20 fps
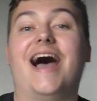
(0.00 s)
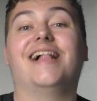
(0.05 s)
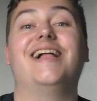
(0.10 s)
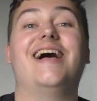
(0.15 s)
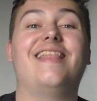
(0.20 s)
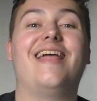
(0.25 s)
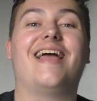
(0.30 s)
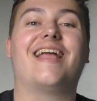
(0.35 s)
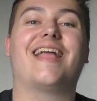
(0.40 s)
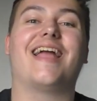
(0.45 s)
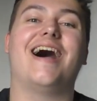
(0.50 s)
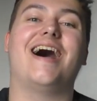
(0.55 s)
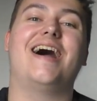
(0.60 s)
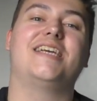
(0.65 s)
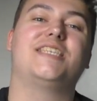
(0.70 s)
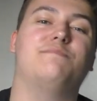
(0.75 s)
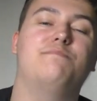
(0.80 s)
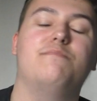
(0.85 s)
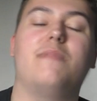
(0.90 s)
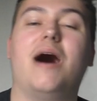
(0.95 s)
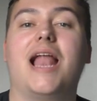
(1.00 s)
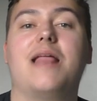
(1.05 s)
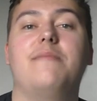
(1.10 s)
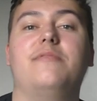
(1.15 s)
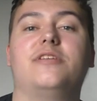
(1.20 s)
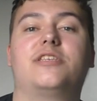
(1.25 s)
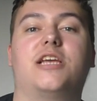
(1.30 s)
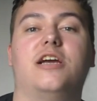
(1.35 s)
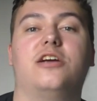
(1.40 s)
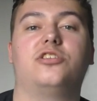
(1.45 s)
Hello there guys, my
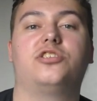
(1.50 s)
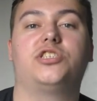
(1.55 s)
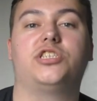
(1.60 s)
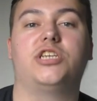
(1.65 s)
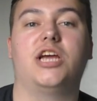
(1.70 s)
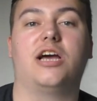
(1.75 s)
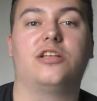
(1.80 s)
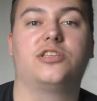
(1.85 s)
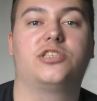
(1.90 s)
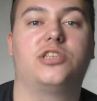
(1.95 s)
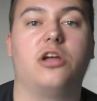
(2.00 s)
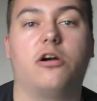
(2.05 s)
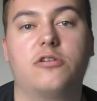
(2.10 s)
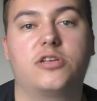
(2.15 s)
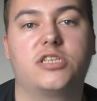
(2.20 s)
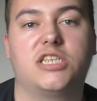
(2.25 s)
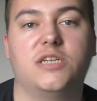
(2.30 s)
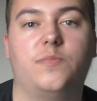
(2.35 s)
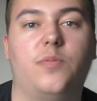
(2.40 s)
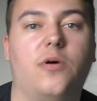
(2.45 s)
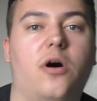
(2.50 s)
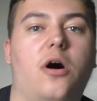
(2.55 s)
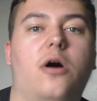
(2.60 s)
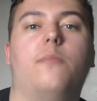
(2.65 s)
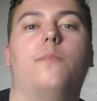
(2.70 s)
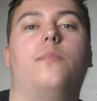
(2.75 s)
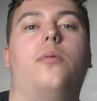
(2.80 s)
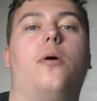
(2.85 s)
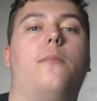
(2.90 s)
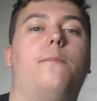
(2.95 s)
name is Coaster Chall, Doncaster
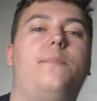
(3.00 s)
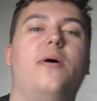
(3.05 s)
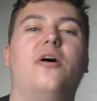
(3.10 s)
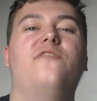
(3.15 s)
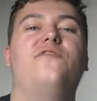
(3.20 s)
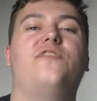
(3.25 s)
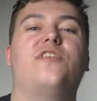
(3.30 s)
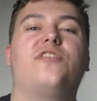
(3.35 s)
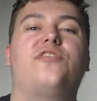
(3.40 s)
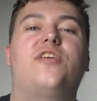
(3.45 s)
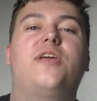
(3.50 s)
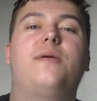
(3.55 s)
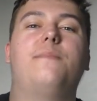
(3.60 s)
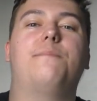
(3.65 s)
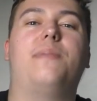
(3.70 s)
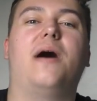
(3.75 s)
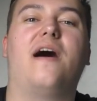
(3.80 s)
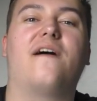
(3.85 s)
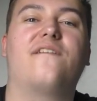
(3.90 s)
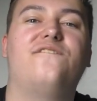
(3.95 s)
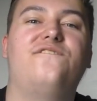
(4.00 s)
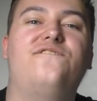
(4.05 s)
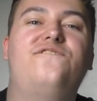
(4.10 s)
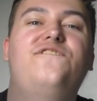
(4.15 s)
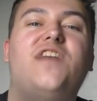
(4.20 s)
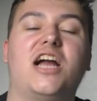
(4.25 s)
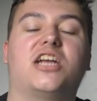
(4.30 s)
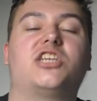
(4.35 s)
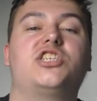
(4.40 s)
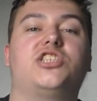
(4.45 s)
born, but built for theme park
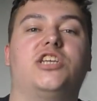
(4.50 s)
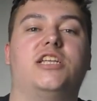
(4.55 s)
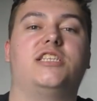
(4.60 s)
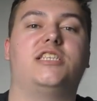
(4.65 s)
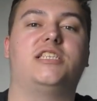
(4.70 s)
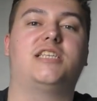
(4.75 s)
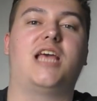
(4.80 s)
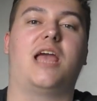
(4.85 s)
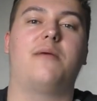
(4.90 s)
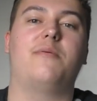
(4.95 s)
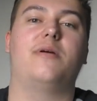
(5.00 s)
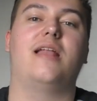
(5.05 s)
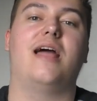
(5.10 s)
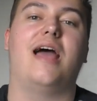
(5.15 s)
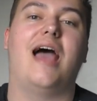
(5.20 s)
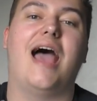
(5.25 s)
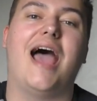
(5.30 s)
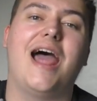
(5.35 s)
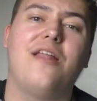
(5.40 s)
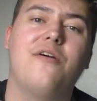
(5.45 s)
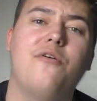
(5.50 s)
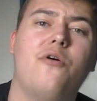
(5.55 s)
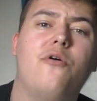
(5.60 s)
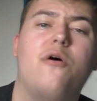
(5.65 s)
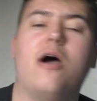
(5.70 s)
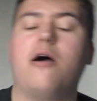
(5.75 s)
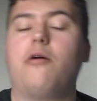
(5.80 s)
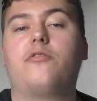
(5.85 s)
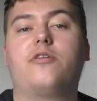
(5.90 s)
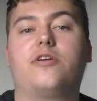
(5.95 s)
Backshell Entertainment and
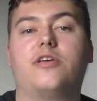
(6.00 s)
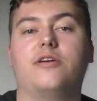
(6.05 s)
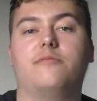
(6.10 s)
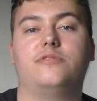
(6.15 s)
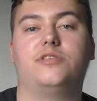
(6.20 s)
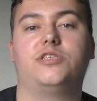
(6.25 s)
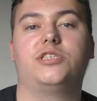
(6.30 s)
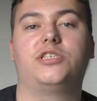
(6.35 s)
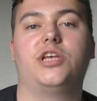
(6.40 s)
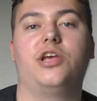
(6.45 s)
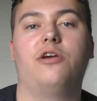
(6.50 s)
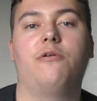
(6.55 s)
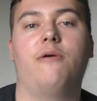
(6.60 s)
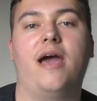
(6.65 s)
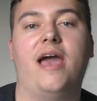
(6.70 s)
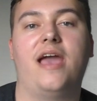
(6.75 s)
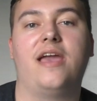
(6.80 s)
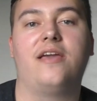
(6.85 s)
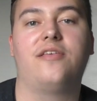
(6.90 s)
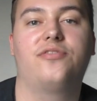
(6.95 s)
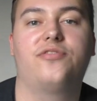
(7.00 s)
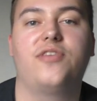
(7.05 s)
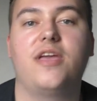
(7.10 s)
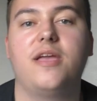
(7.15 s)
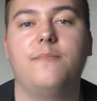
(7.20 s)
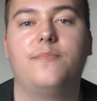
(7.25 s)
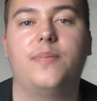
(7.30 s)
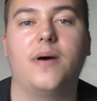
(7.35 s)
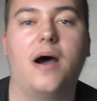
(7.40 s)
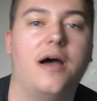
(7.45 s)
welcome to a
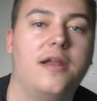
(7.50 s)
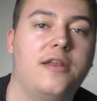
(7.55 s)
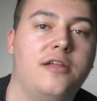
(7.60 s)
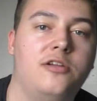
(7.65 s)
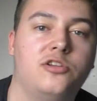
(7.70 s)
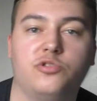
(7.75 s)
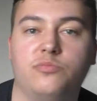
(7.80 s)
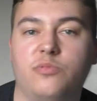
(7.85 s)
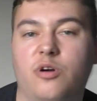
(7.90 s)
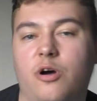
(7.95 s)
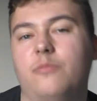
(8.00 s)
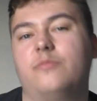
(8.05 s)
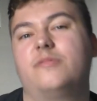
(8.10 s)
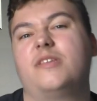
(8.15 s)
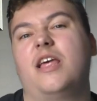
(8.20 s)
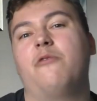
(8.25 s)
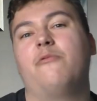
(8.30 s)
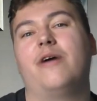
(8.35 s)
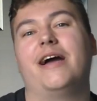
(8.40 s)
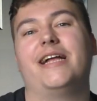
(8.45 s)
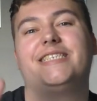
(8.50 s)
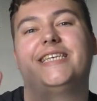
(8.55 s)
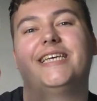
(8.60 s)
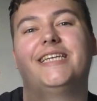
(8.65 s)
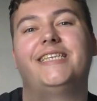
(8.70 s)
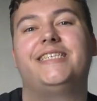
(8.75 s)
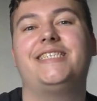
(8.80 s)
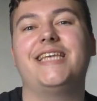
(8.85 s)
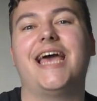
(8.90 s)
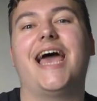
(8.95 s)
theme park newsroom update where
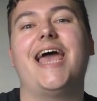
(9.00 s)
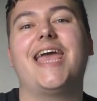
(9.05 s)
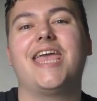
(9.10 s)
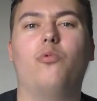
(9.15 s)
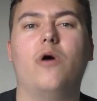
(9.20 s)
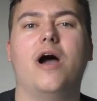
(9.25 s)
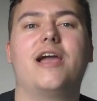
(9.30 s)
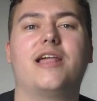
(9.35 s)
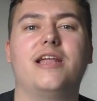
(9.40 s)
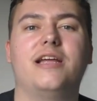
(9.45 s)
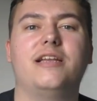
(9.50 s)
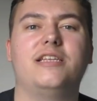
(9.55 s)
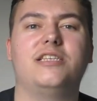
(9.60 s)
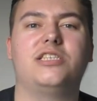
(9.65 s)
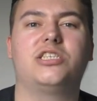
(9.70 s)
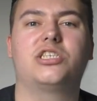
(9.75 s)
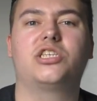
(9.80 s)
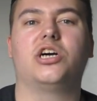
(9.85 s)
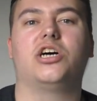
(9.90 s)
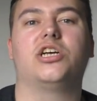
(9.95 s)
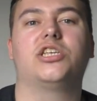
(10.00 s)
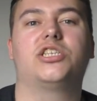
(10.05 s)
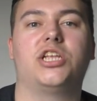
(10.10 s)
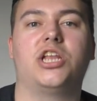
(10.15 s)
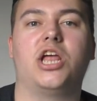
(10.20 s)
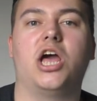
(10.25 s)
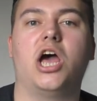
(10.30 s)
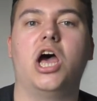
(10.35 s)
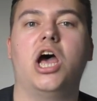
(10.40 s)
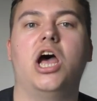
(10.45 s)
today we're going to discuss
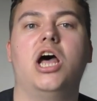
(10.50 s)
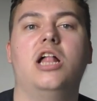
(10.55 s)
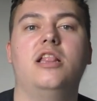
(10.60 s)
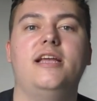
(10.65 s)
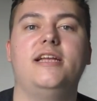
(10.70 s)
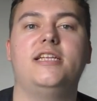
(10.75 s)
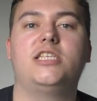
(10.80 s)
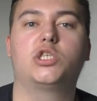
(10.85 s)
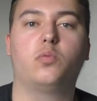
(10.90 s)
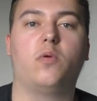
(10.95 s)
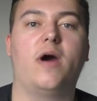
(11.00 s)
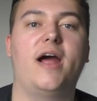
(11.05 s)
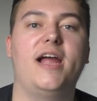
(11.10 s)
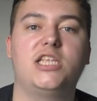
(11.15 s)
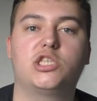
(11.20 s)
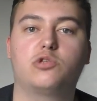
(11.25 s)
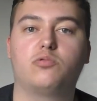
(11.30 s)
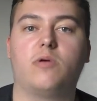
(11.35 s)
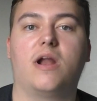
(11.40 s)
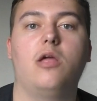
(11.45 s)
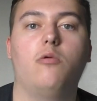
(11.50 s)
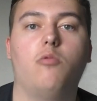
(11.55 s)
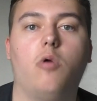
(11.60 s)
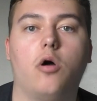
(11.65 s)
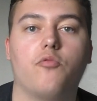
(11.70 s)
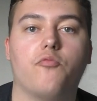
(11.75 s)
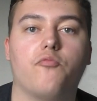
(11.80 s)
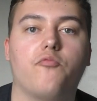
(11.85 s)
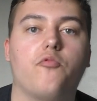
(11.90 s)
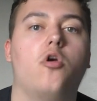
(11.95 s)
an early
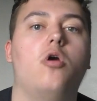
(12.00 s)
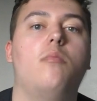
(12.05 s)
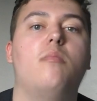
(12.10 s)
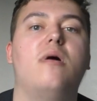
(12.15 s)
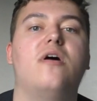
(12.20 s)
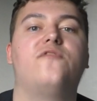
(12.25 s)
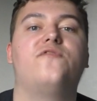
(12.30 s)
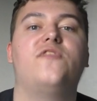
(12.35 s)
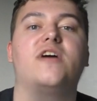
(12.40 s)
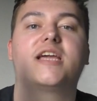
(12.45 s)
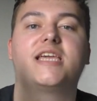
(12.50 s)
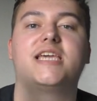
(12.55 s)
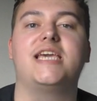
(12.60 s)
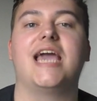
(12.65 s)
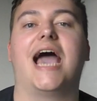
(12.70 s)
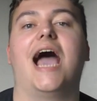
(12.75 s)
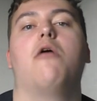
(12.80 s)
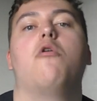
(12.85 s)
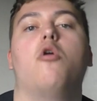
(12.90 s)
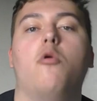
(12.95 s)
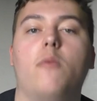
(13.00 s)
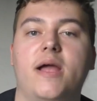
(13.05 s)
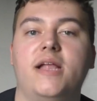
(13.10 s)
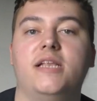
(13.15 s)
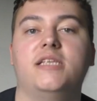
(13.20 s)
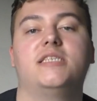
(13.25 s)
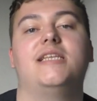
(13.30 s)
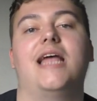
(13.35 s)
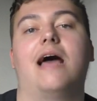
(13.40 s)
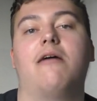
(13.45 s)
2021 rumour for Carowinds.